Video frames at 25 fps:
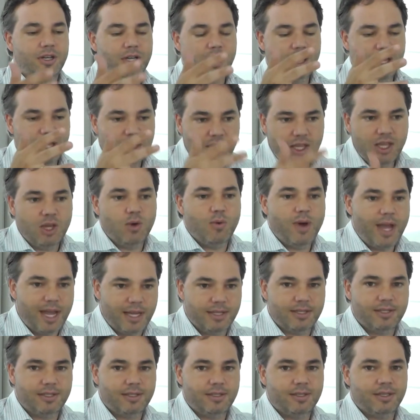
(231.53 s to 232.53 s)
in the
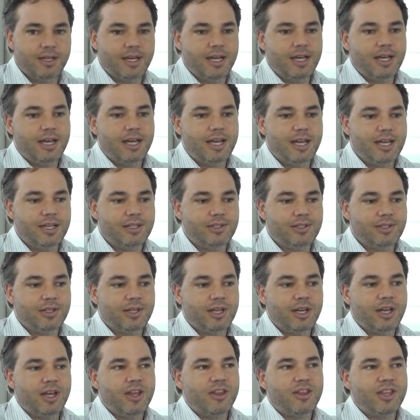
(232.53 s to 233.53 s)
US
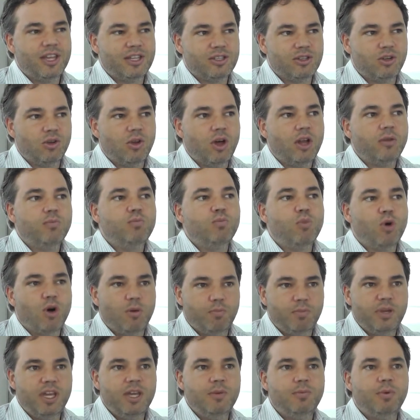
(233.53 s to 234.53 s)
is there's a lot
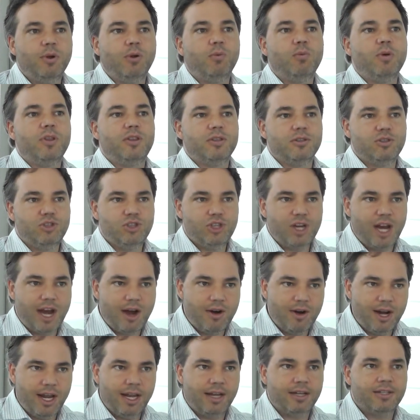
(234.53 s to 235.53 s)
more people with this
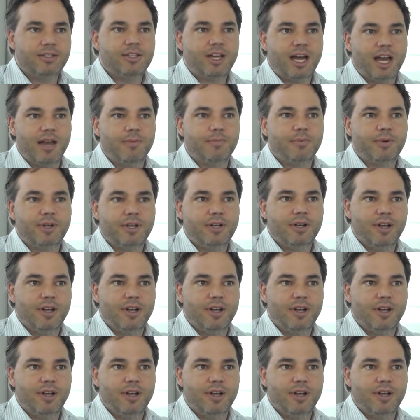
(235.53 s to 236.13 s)
sharing type